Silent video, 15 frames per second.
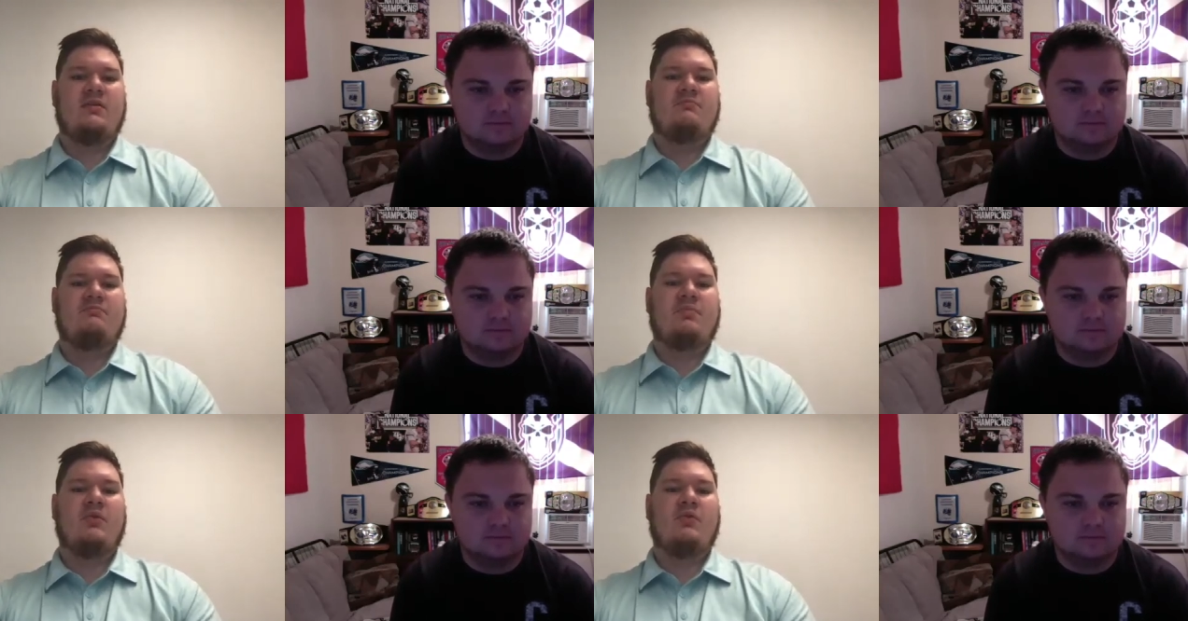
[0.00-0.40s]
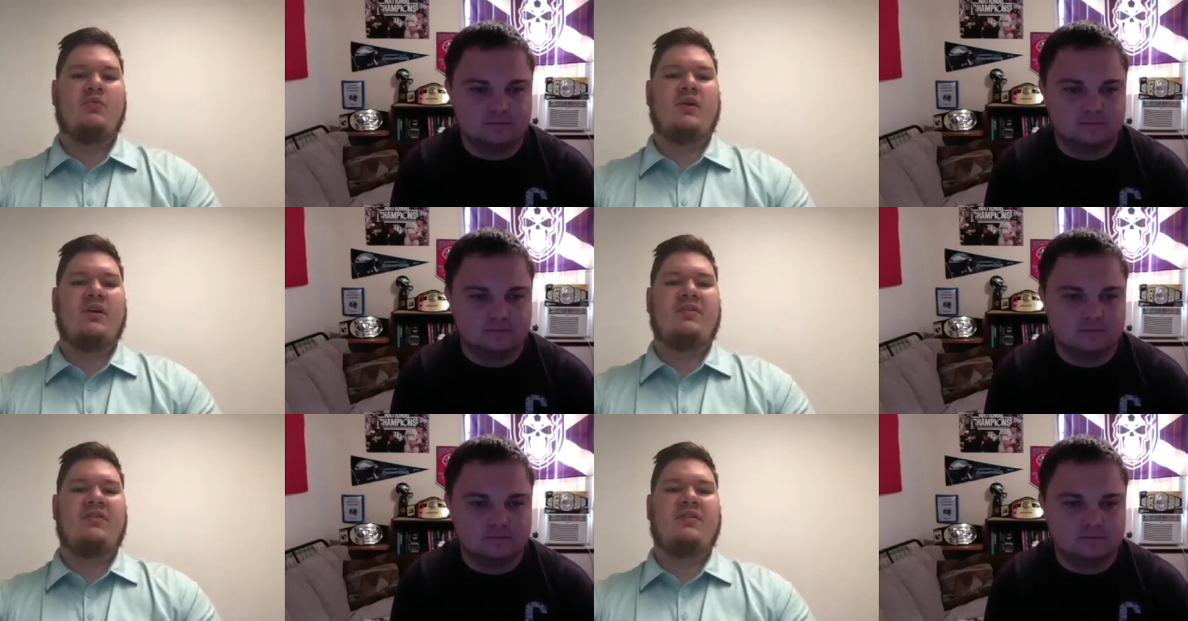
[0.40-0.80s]
Speaker 1: but
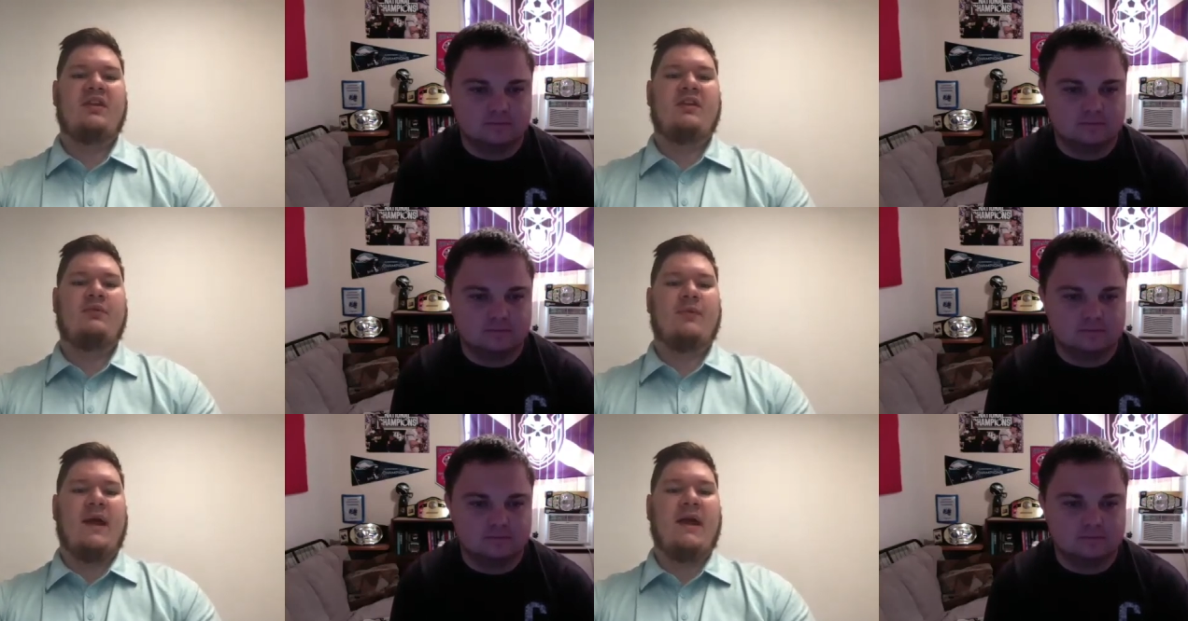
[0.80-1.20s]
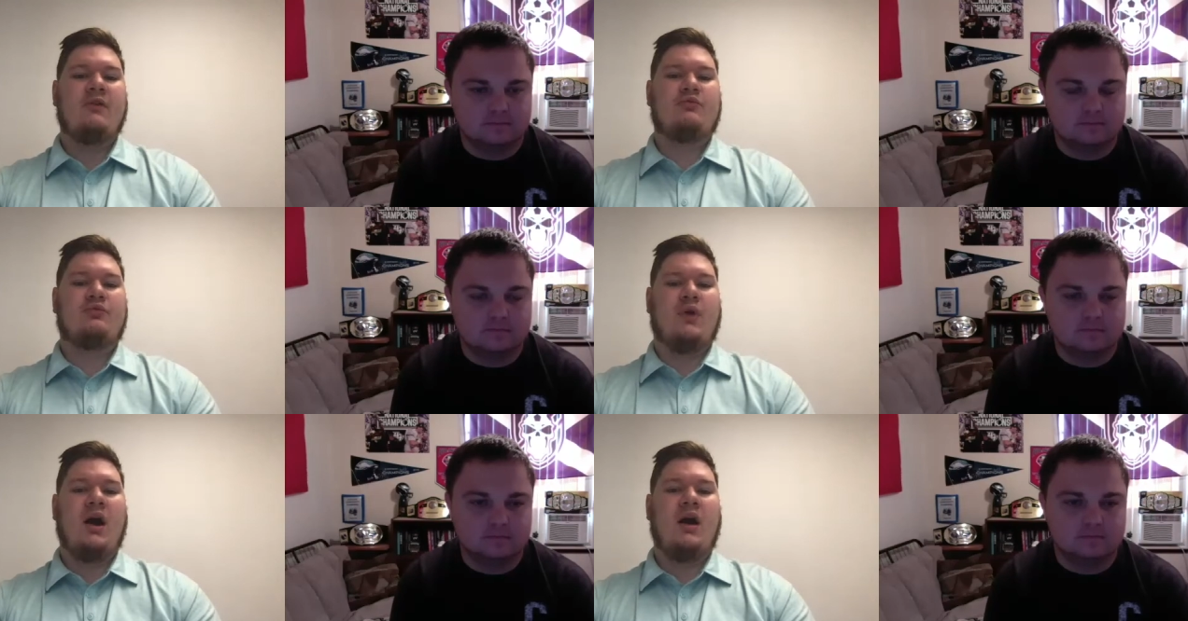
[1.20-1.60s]
with the round
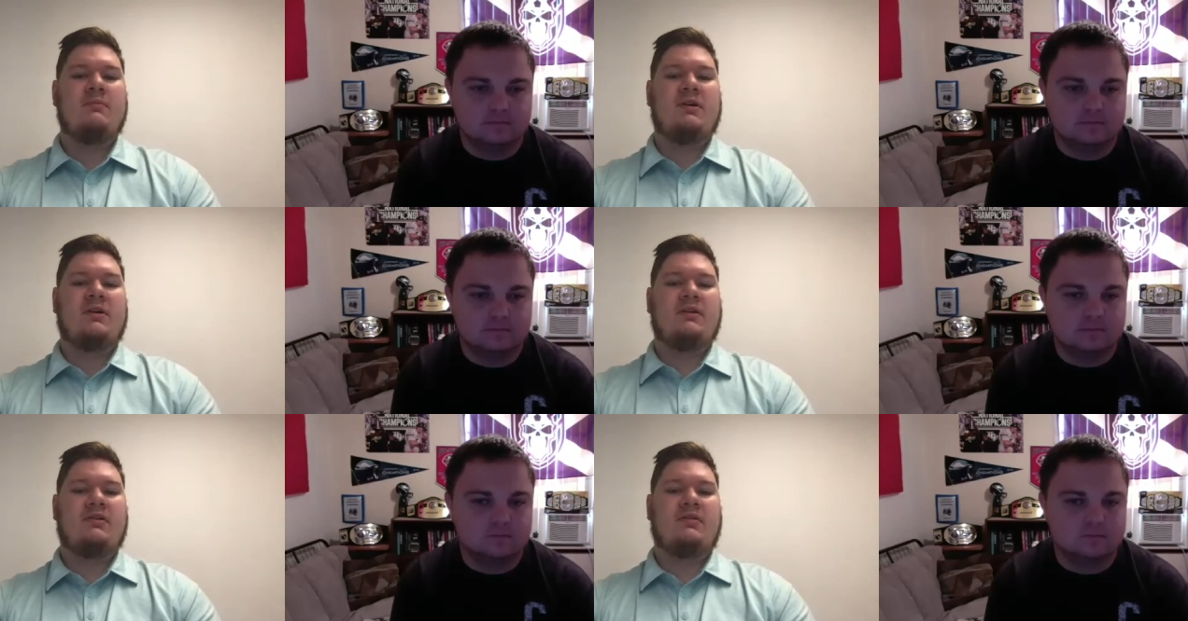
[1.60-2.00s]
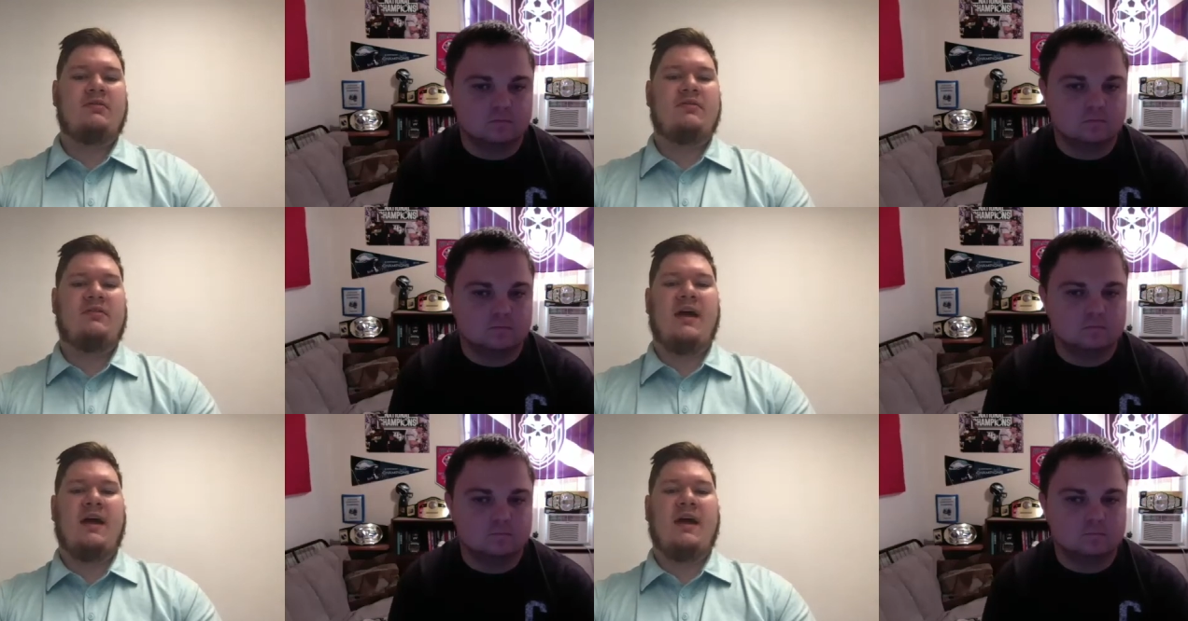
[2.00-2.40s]
robin
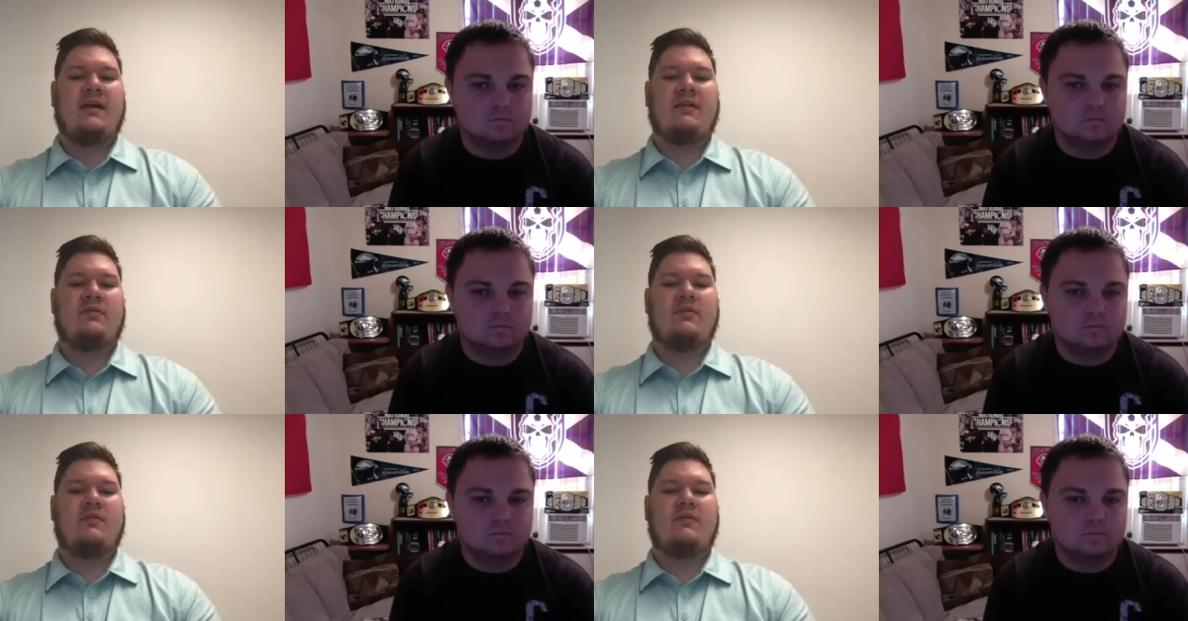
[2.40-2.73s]
that,